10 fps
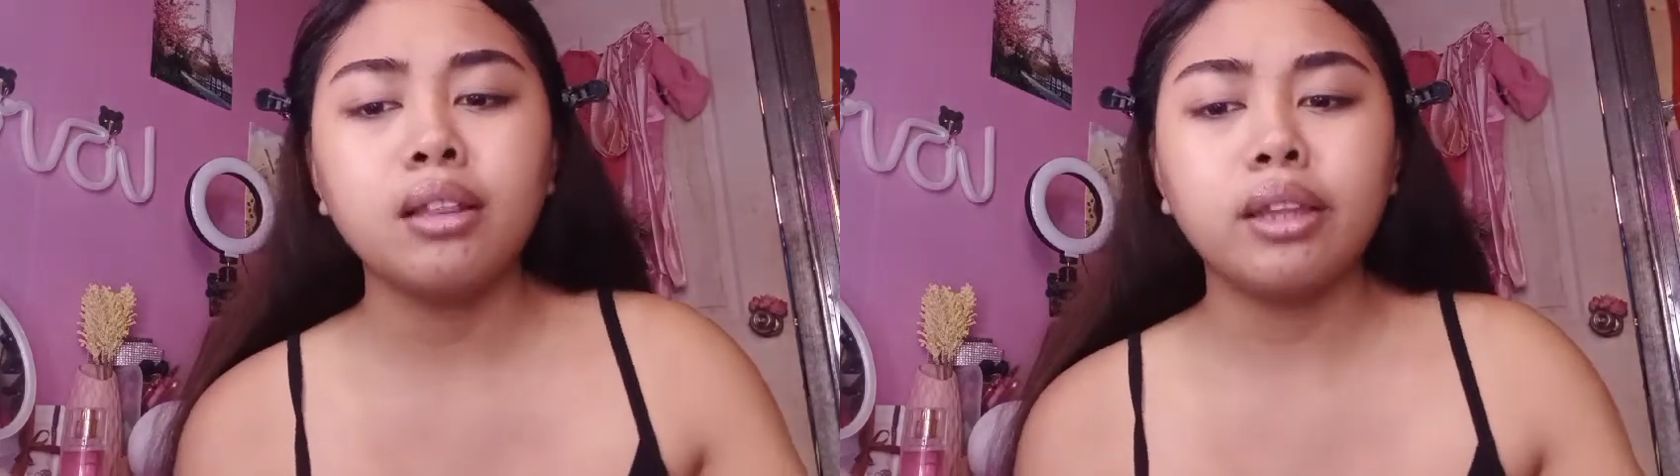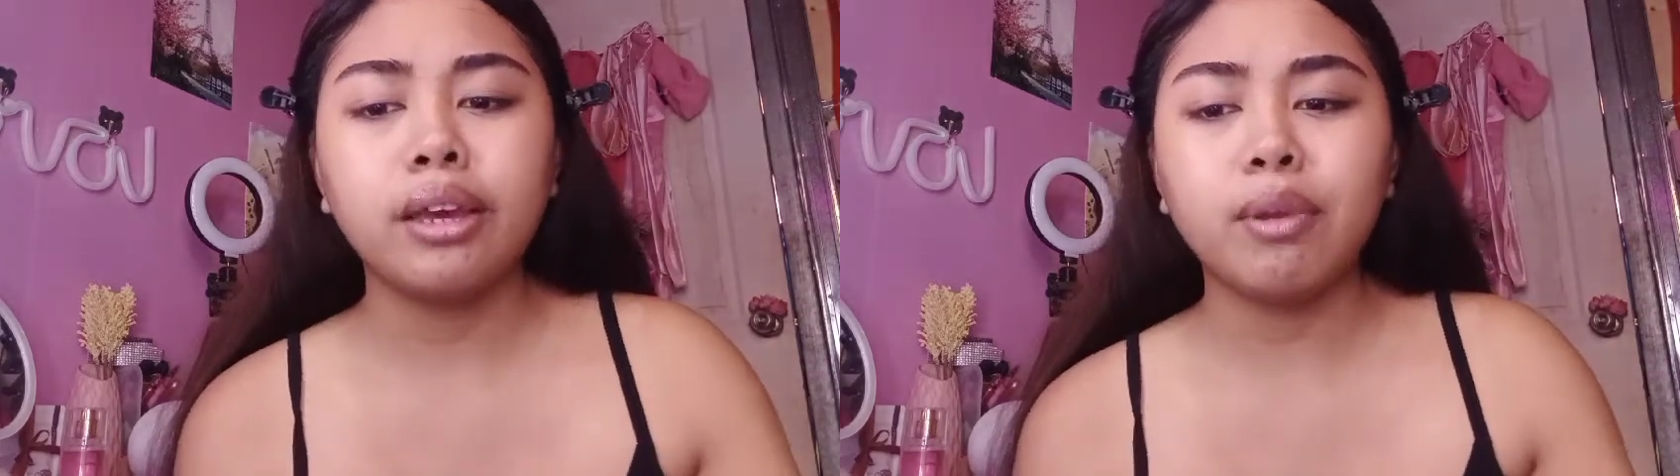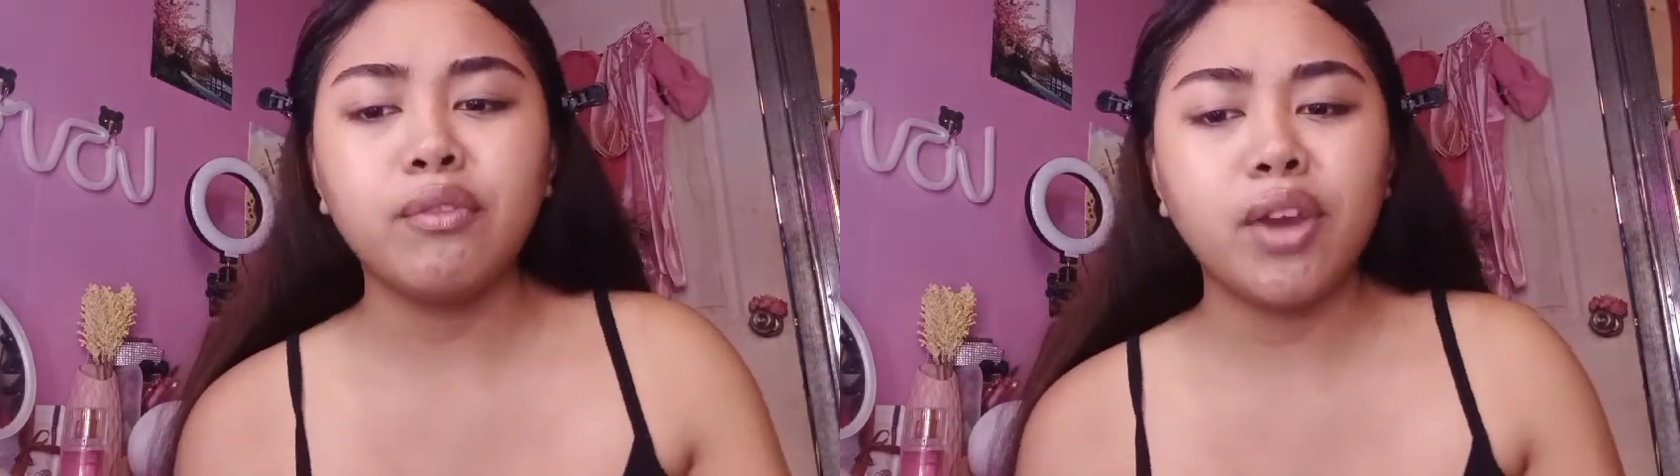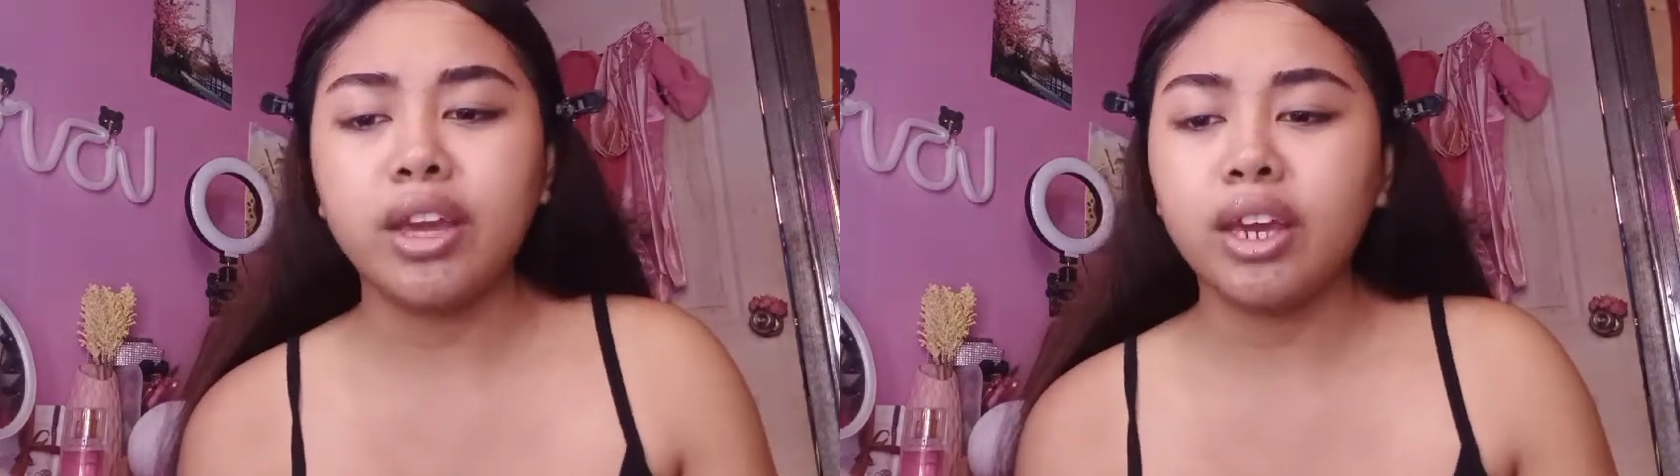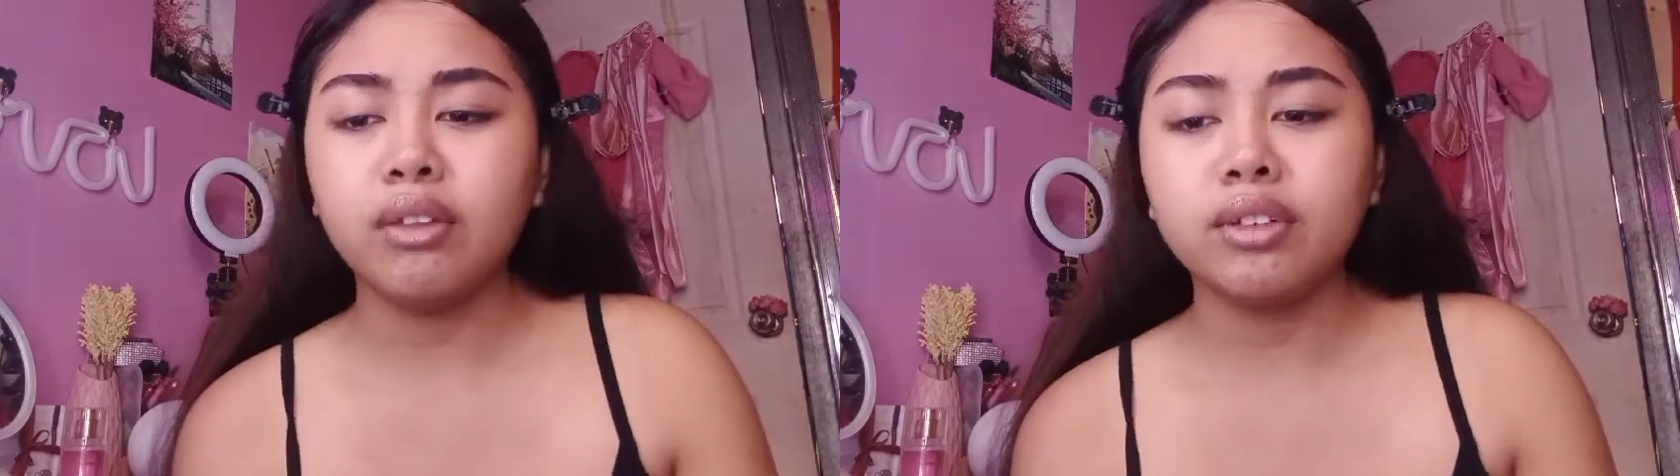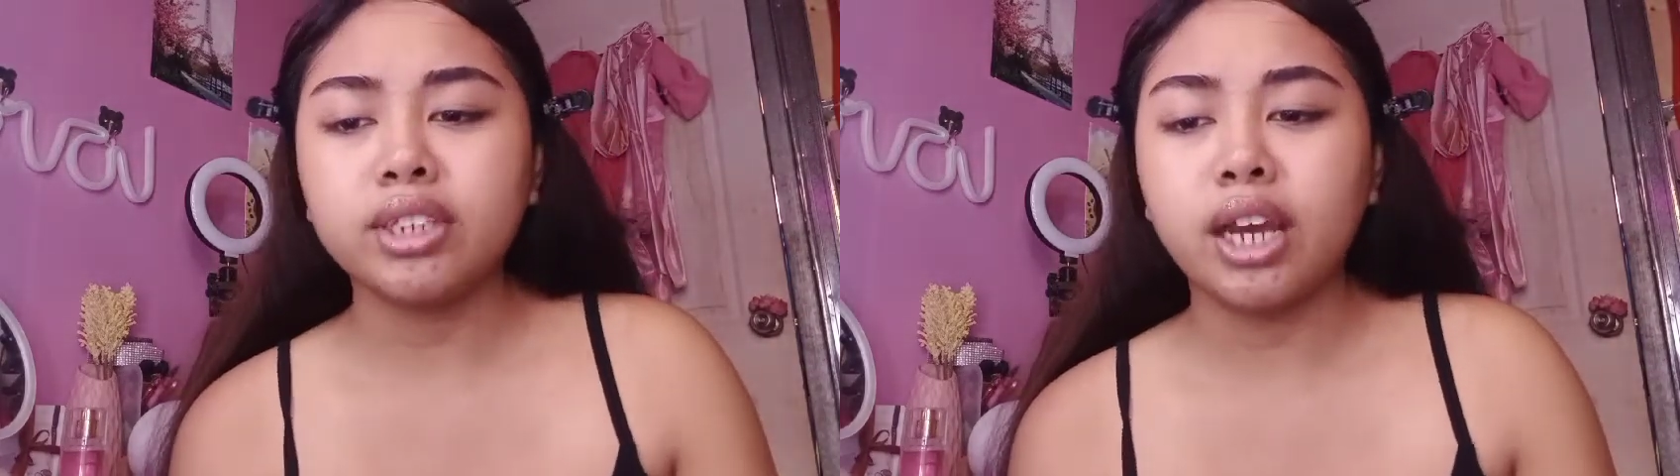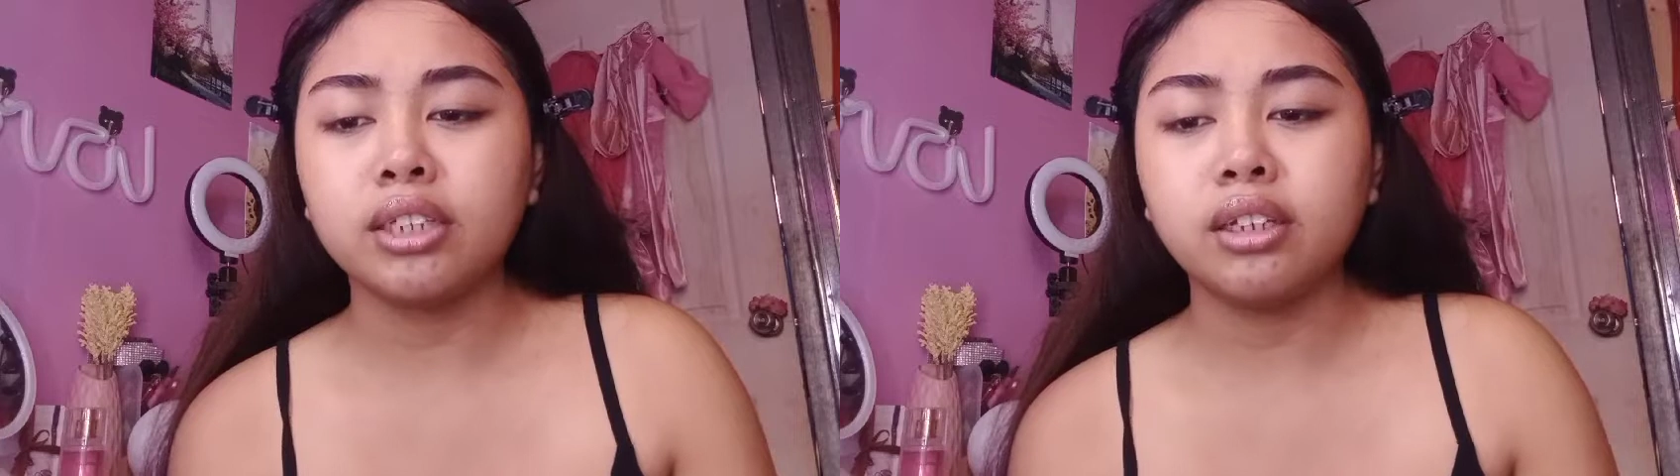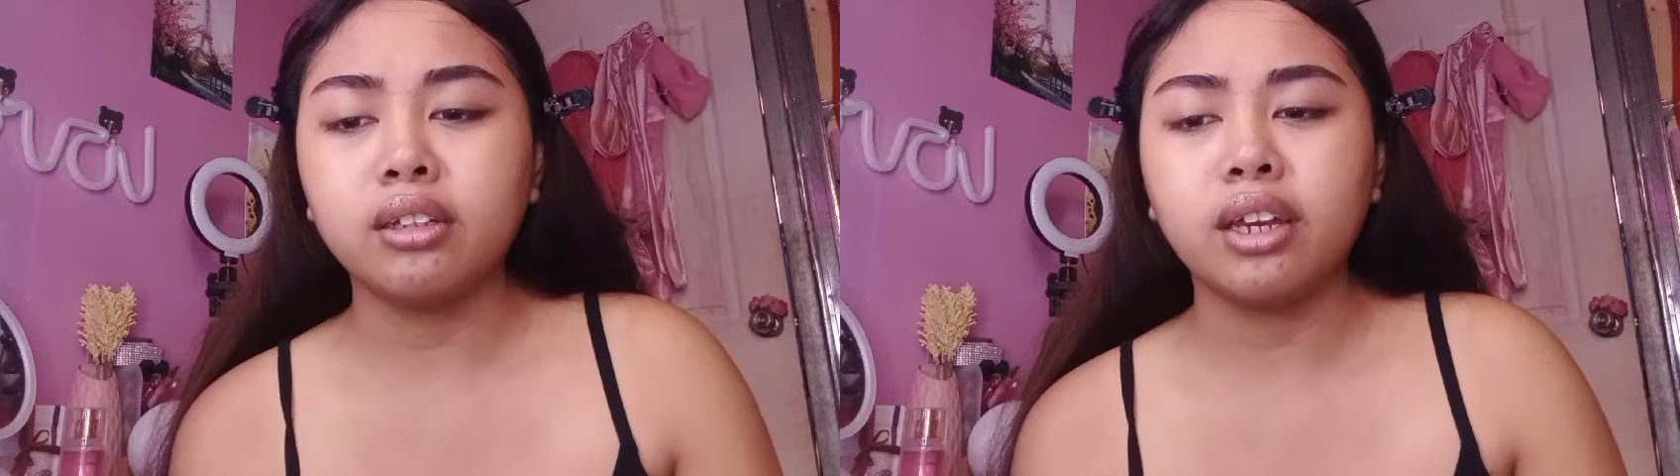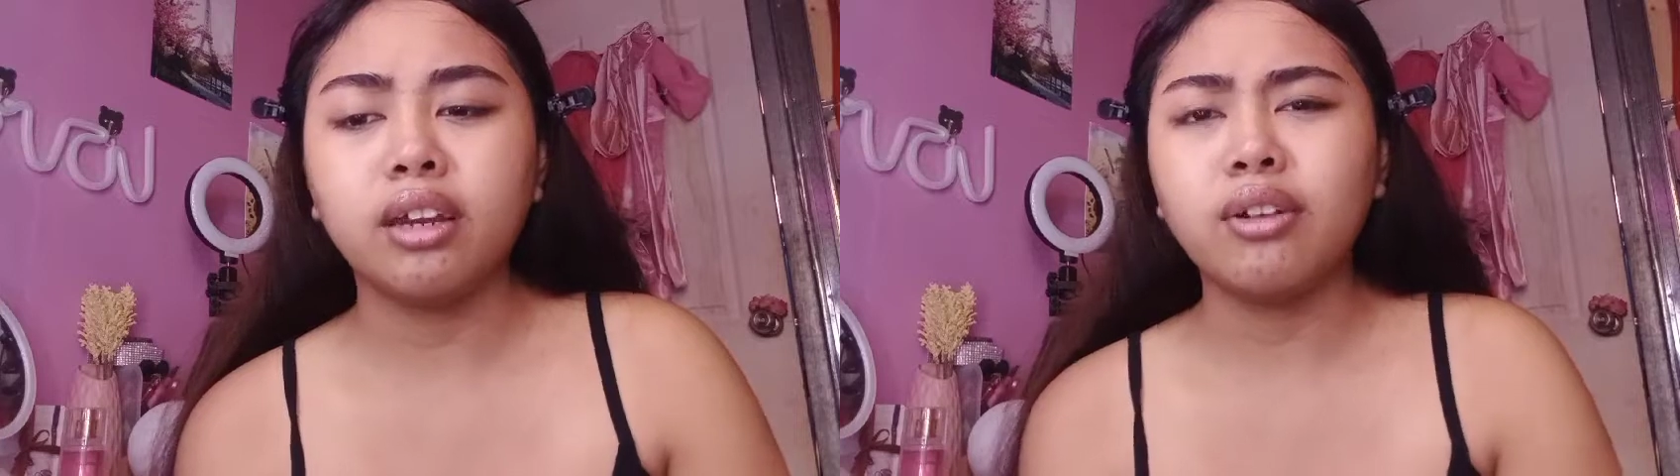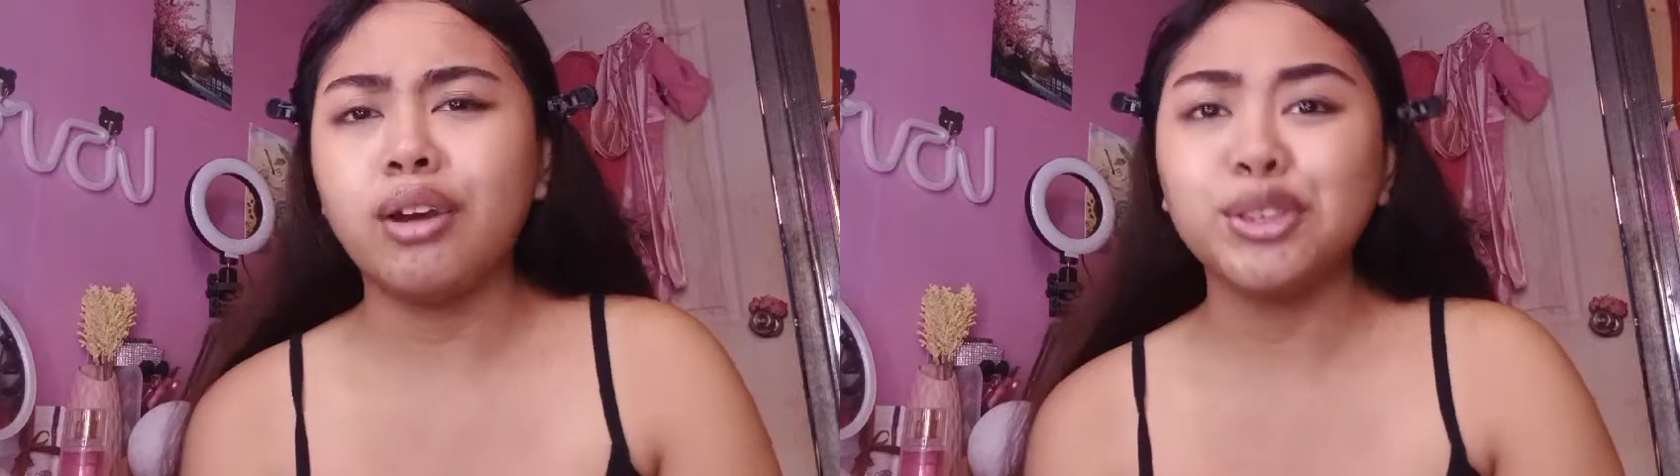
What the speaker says: weekend was actually like around